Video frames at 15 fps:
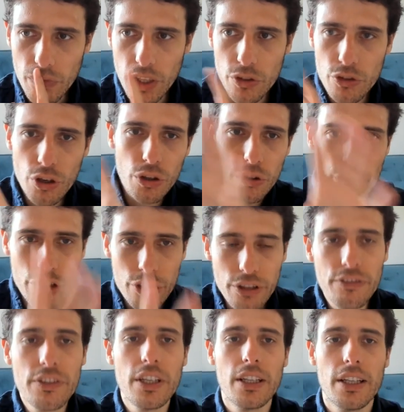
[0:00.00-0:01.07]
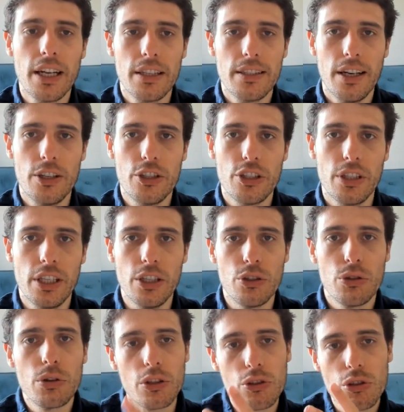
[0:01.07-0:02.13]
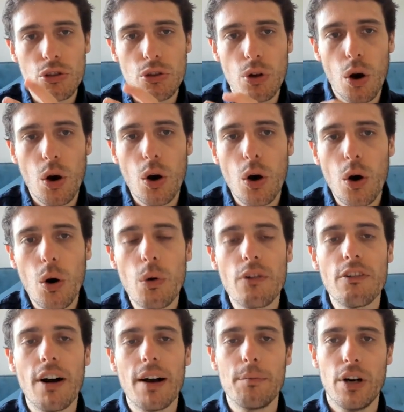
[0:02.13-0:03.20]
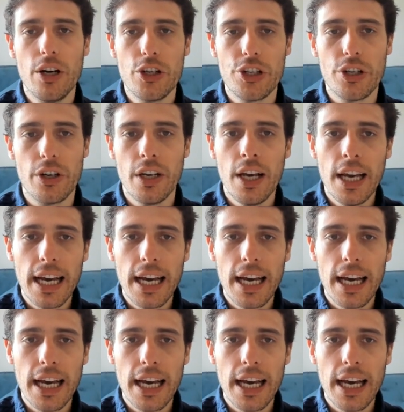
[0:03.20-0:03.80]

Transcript: So shifting that attention into a slower vibration